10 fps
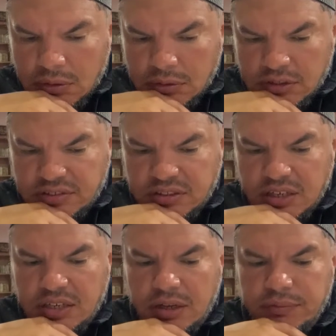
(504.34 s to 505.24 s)
The
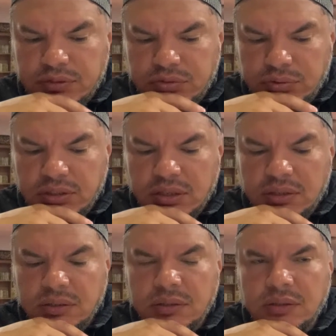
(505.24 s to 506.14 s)
study of the
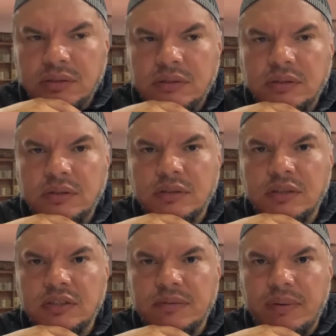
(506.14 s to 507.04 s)
Sunnah
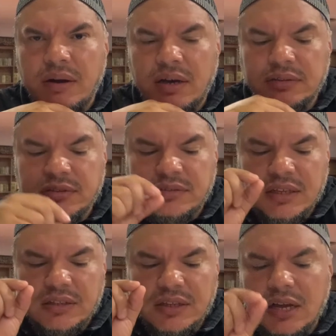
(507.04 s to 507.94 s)
is about
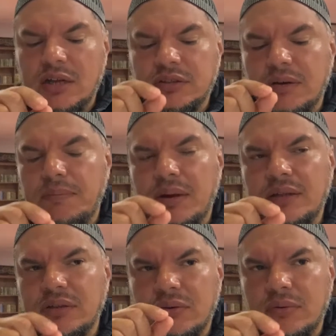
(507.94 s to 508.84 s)
understanding how to apply
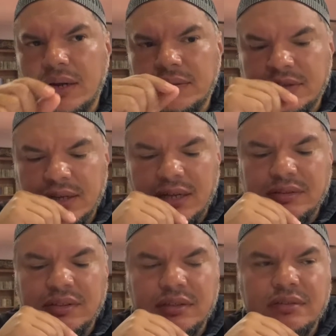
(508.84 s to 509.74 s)
the Quran to
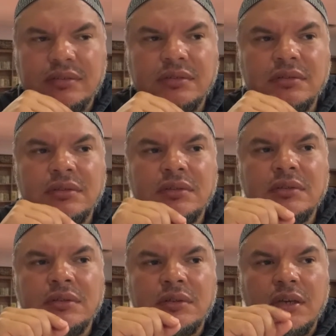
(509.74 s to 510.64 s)
context
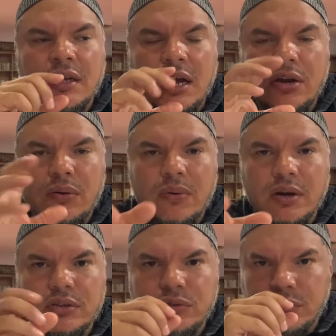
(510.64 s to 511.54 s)
and how to
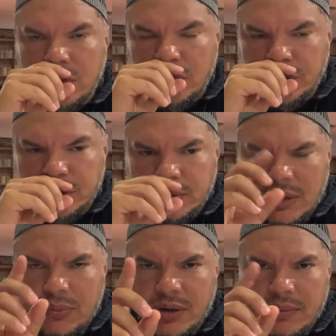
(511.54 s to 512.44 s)
work through culture. I
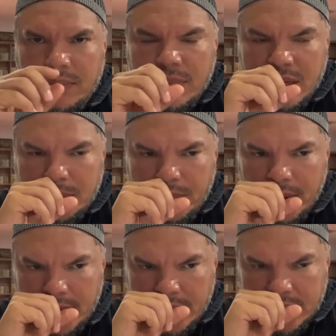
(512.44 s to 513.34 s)
want to make a
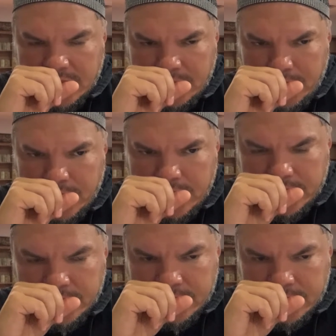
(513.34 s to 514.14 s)
point here that's important.